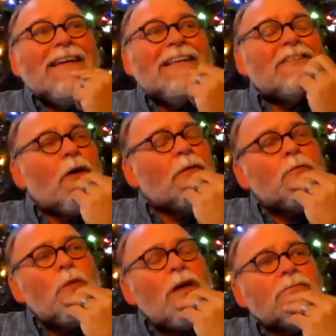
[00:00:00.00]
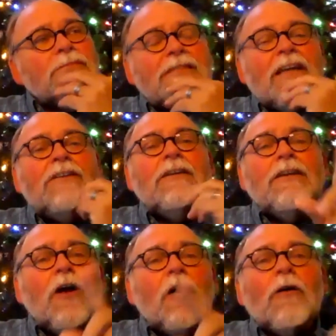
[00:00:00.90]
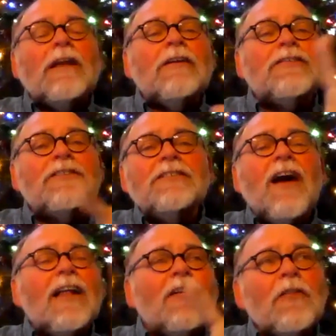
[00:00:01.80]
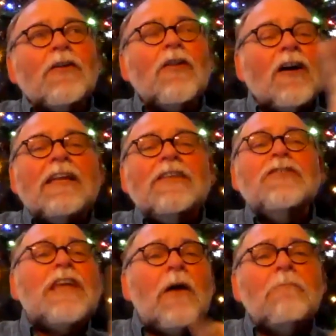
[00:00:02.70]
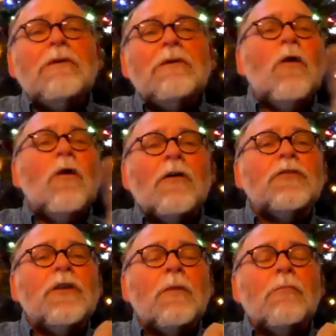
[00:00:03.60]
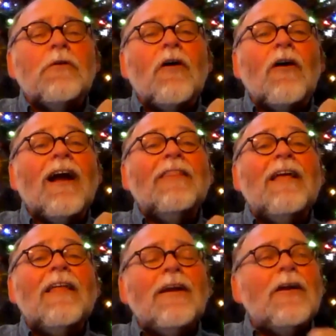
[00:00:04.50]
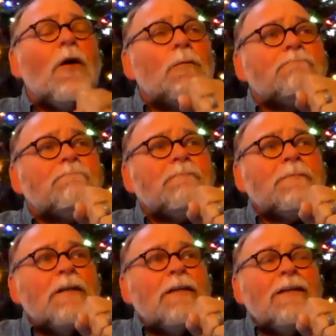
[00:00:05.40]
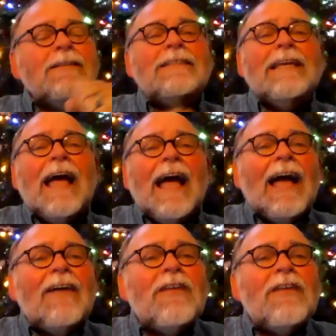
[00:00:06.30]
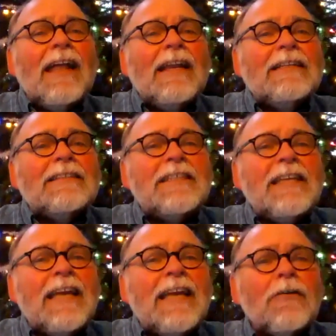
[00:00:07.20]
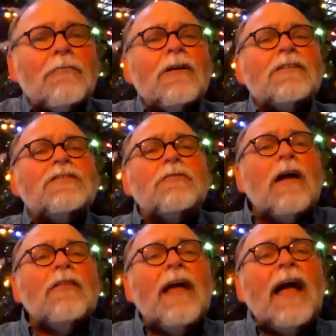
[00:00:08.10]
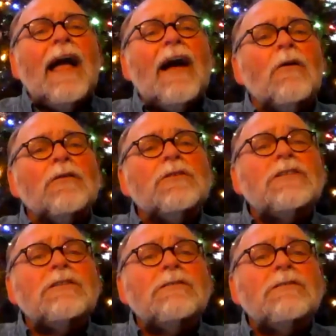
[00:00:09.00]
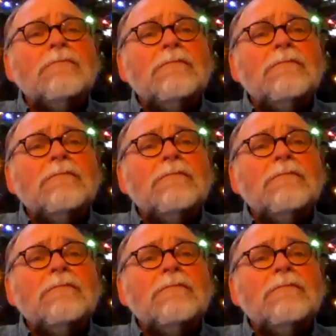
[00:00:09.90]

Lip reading: he's going, well, here's the dial on the clock. Can you tell me what those numbers are? And then they go, do you have any scatter rugs around the house?